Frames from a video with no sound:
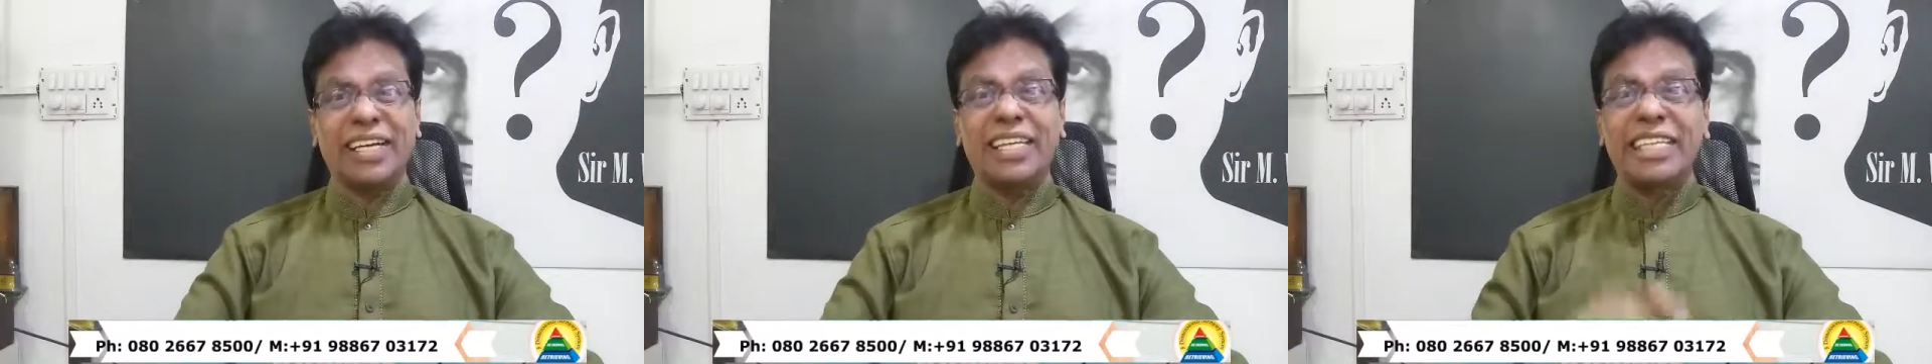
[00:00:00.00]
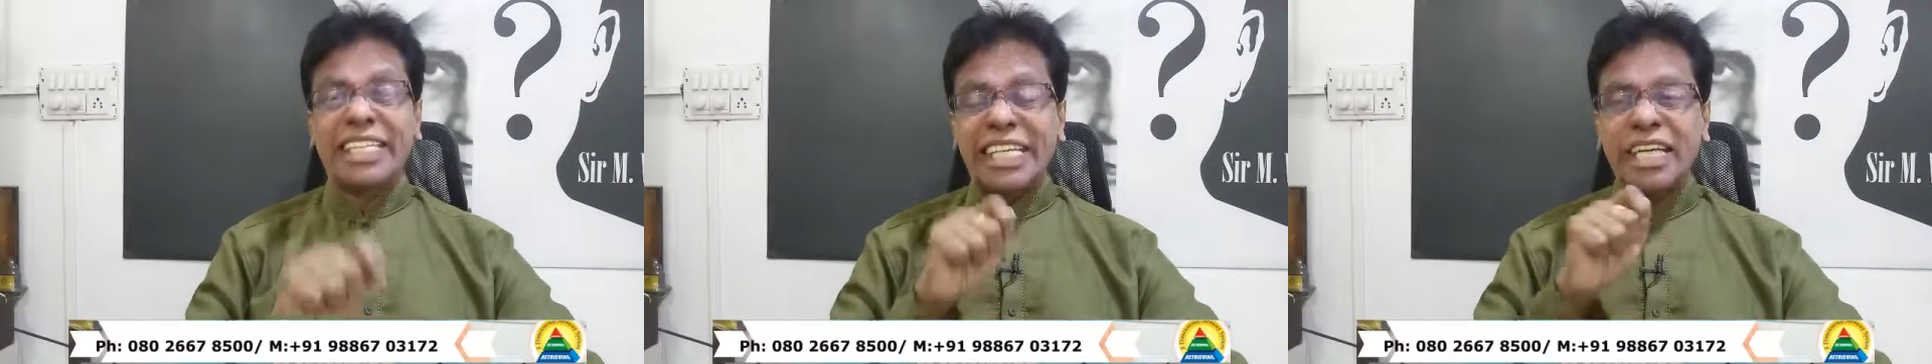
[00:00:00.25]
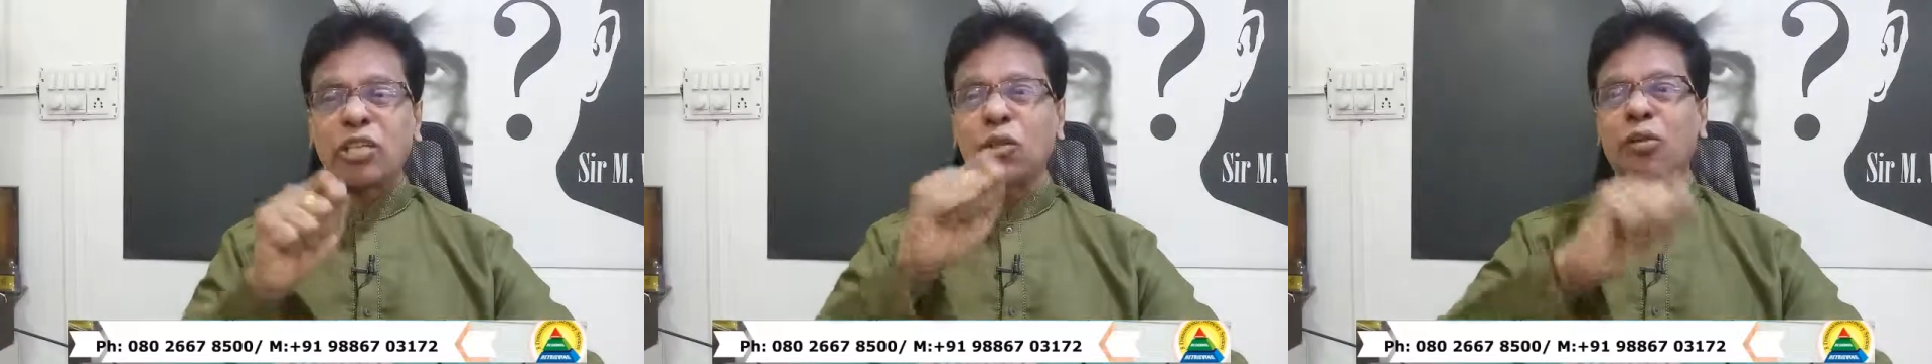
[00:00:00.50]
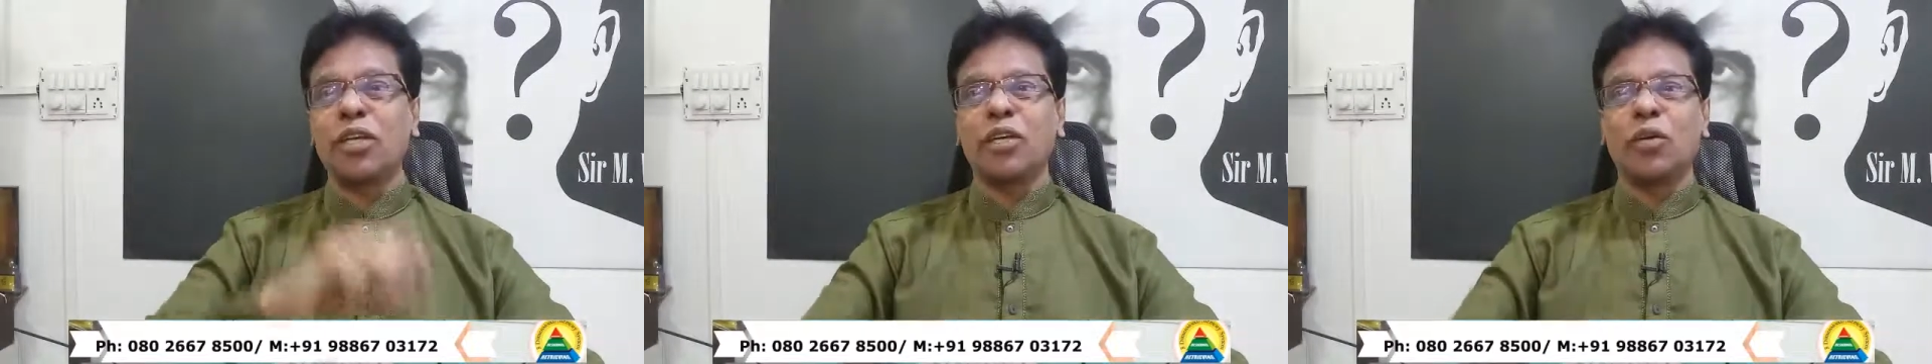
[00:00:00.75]
sneaked
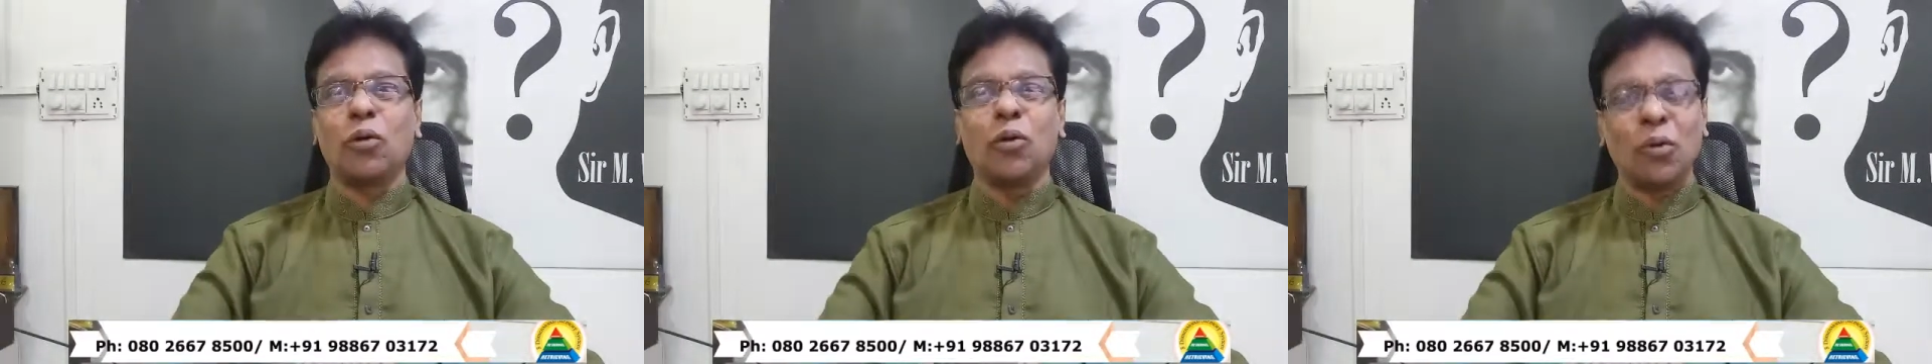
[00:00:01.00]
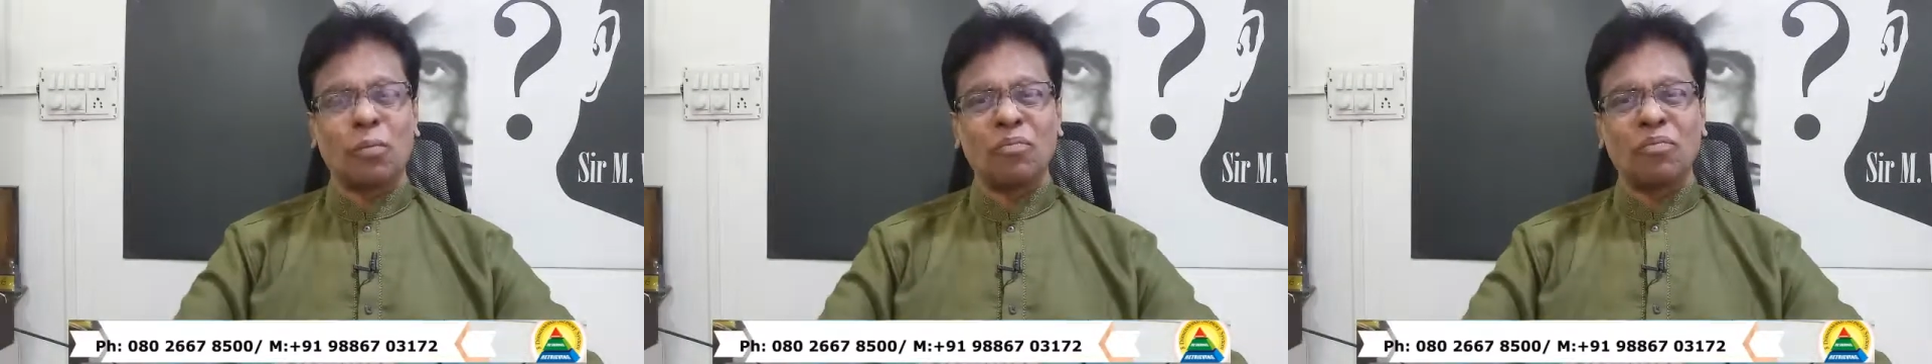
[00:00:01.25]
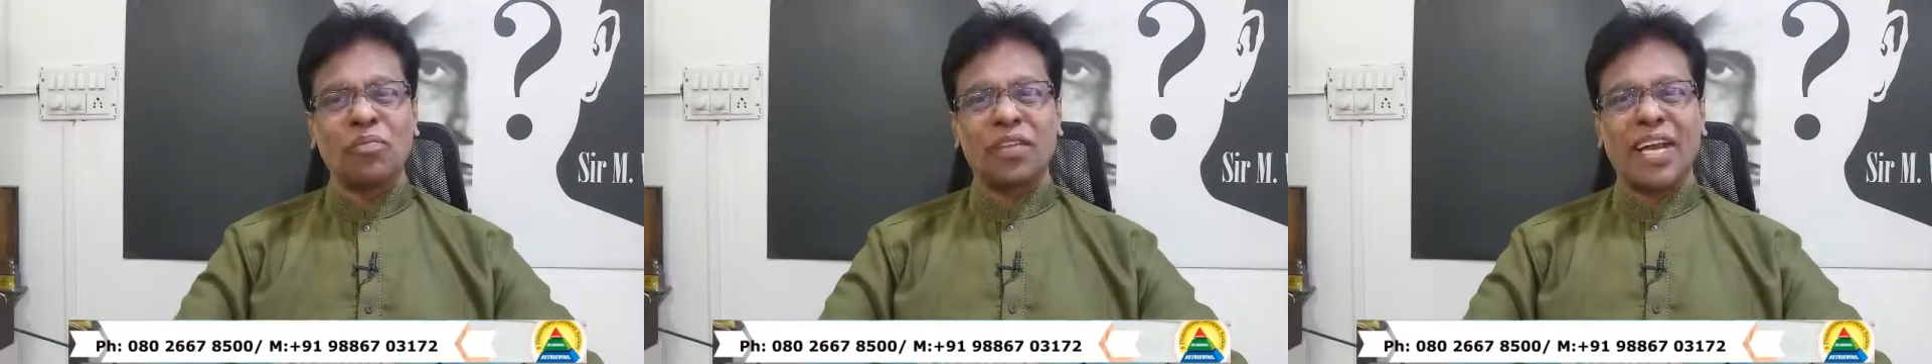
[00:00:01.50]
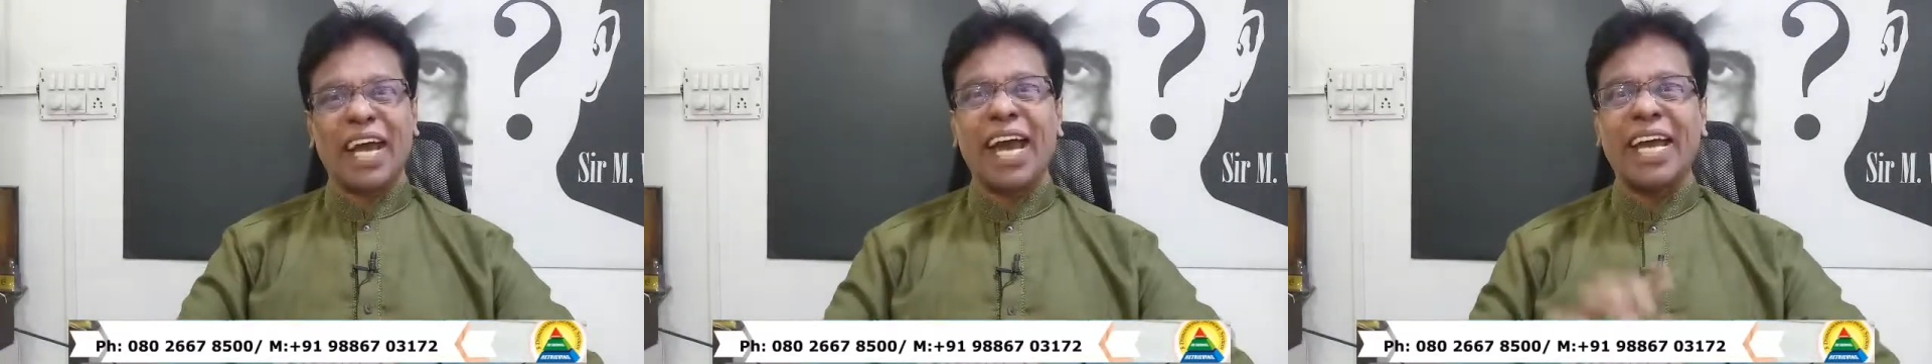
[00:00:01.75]
through the door
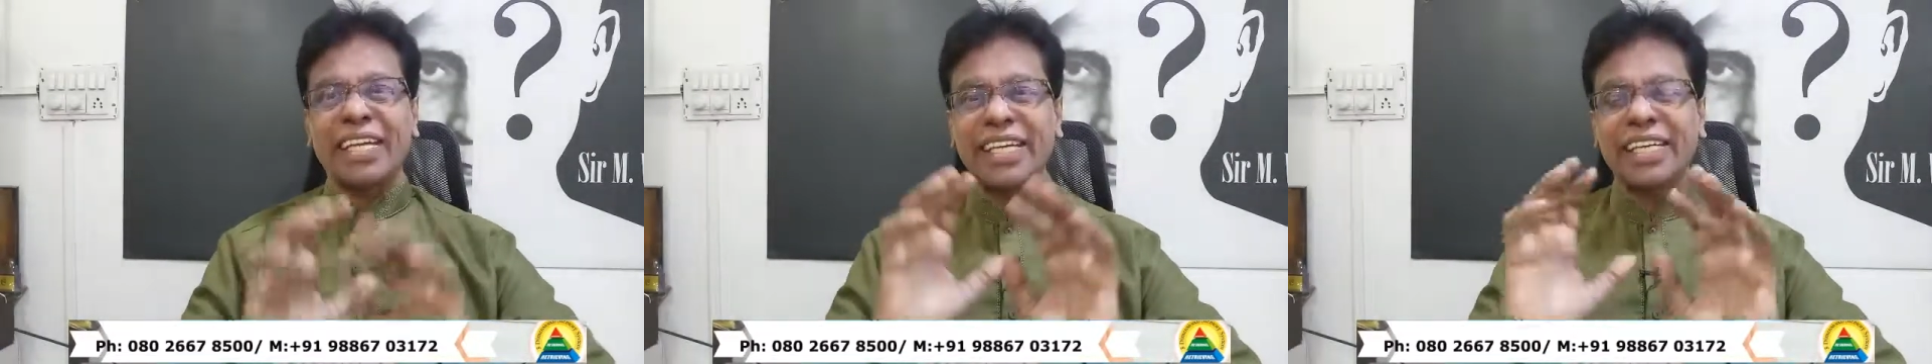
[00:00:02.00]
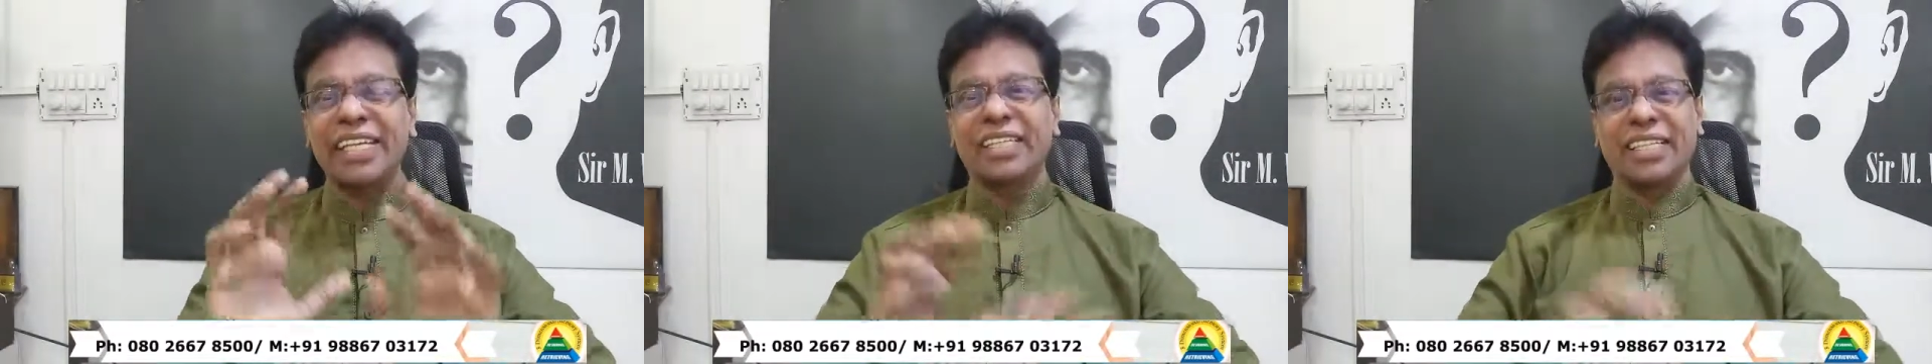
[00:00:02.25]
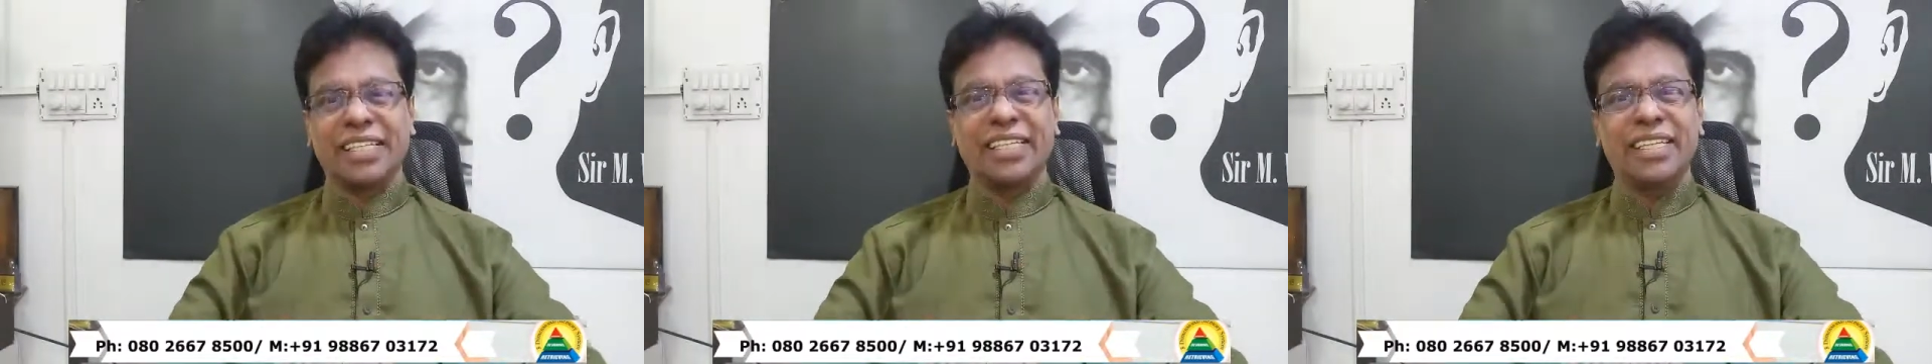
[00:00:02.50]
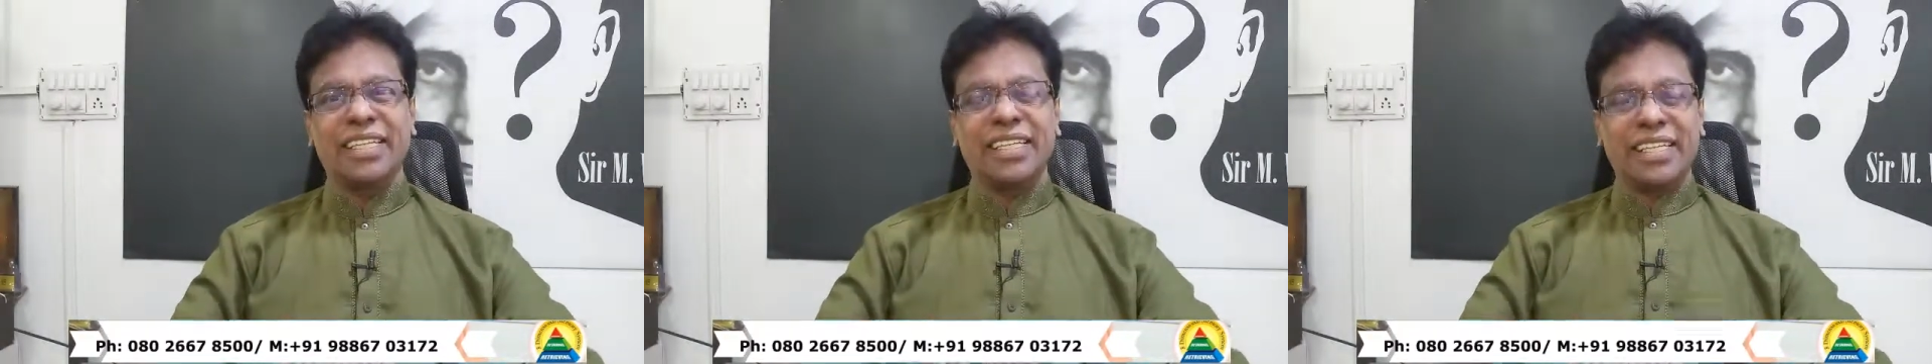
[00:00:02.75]
and
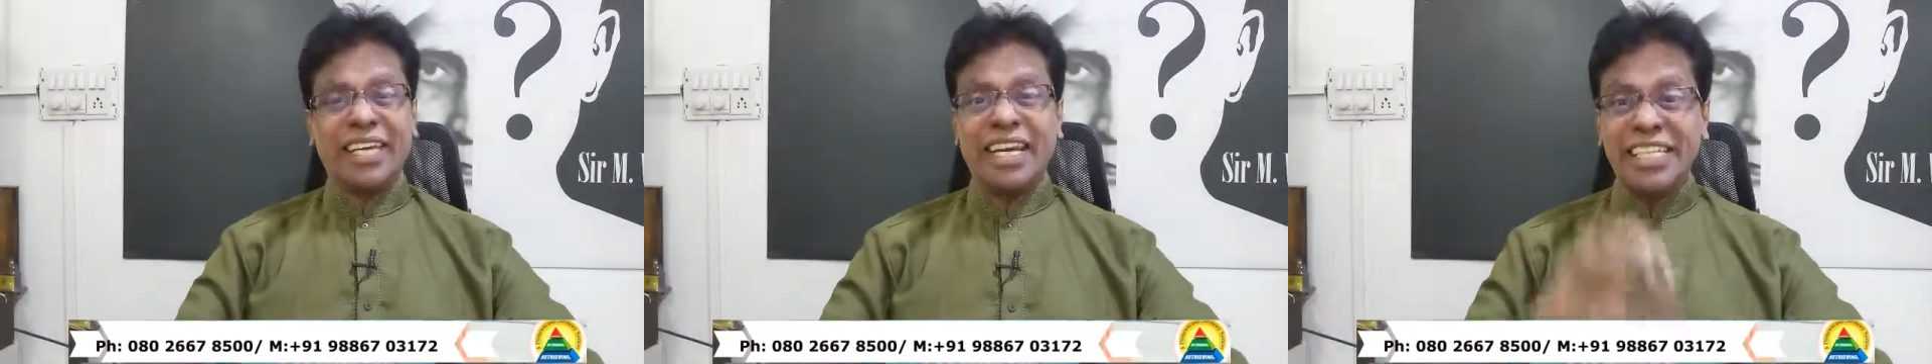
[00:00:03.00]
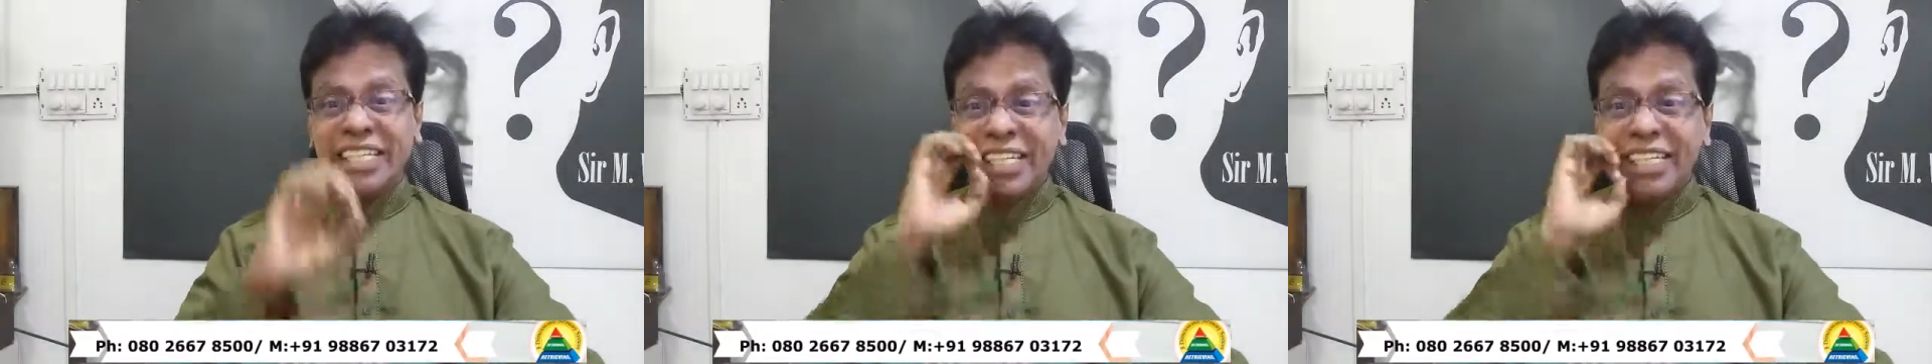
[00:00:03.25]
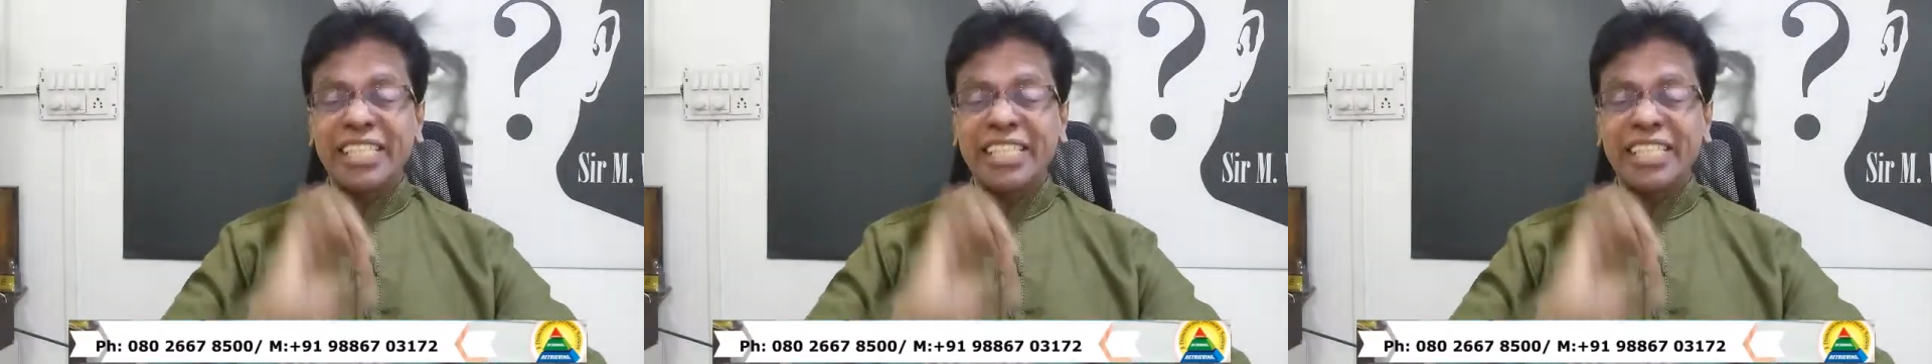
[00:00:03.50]
entered